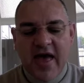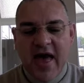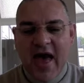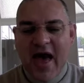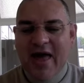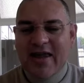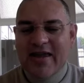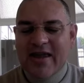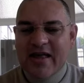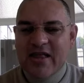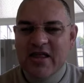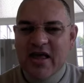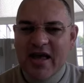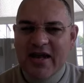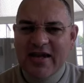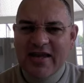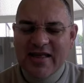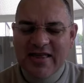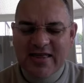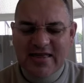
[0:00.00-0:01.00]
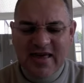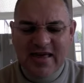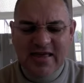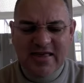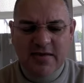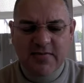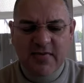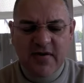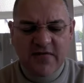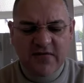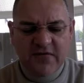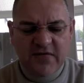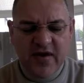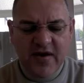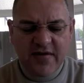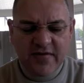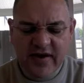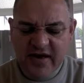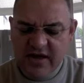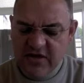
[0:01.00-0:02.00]
And, and, and, he says something
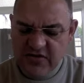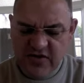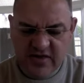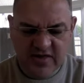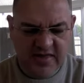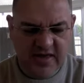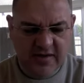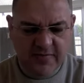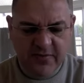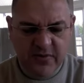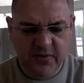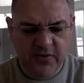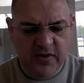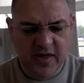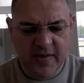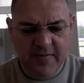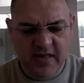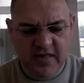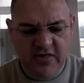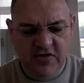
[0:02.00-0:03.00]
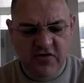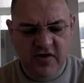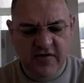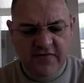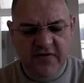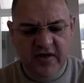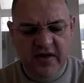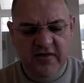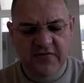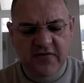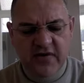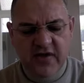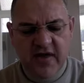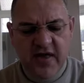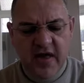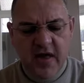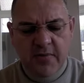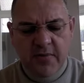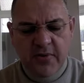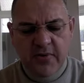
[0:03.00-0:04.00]
very interesting, Paul. I must try and find it for
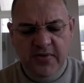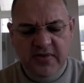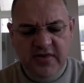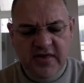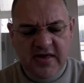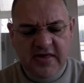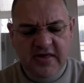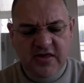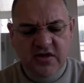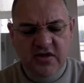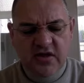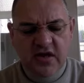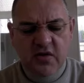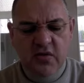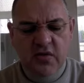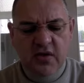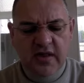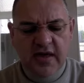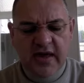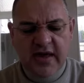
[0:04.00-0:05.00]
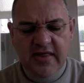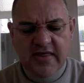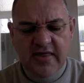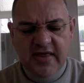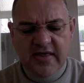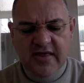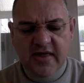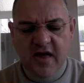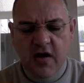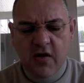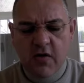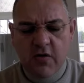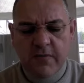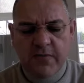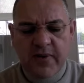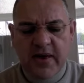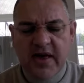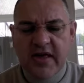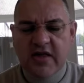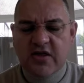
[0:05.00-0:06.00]
you. Paul says, You know what? In this whole
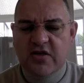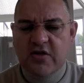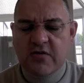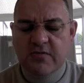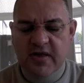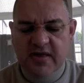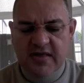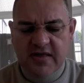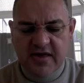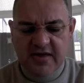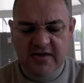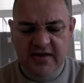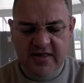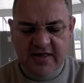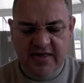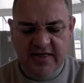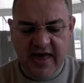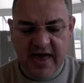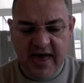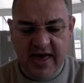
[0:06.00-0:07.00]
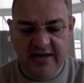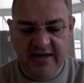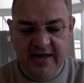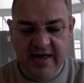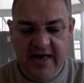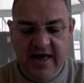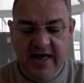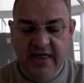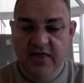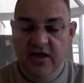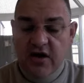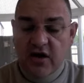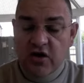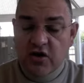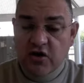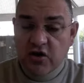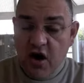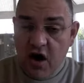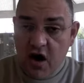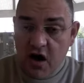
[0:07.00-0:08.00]
piece, you must understand that
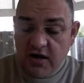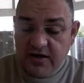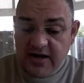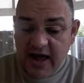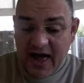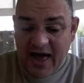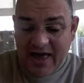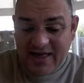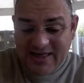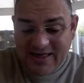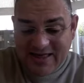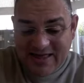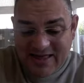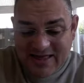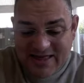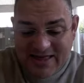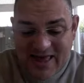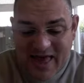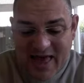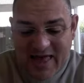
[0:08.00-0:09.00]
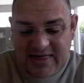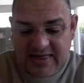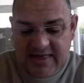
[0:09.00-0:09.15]
God has set